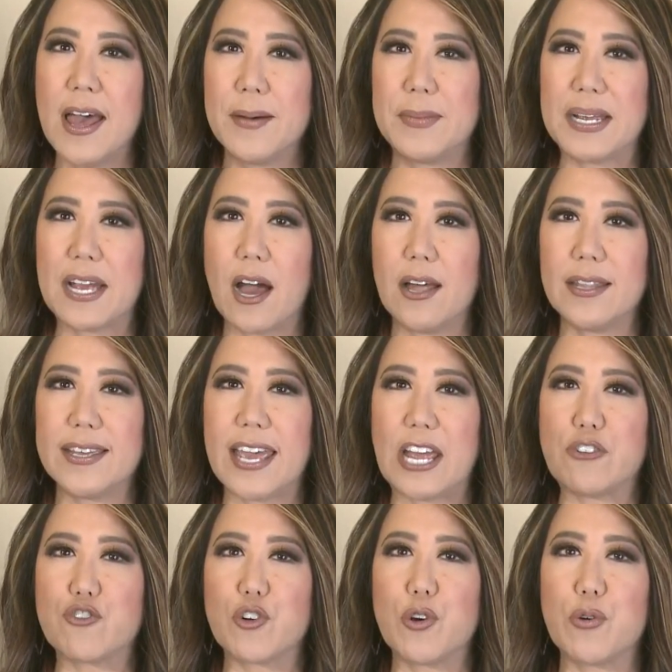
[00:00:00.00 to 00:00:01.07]
My colleague
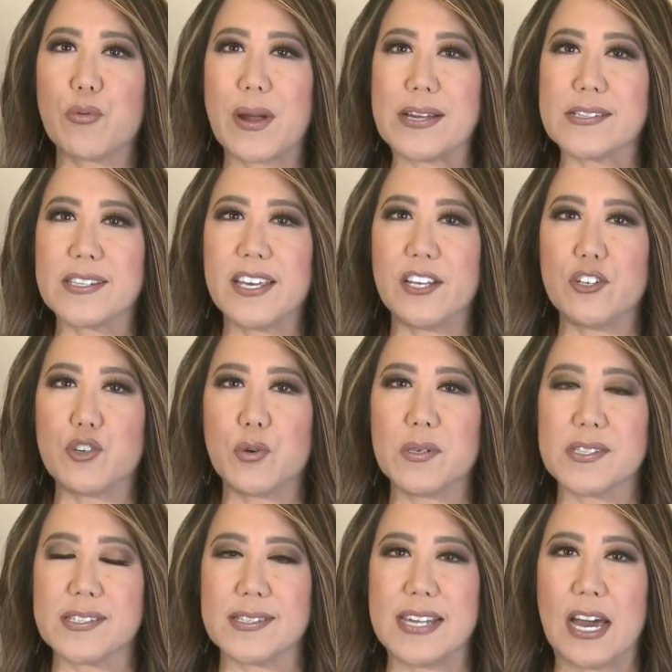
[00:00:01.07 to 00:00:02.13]
Andrew Horansky
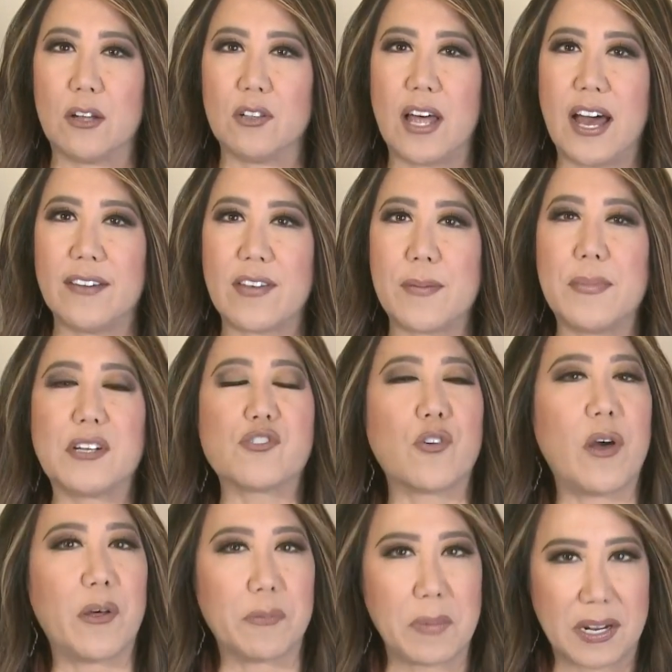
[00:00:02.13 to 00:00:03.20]
joins us now live at Metro Health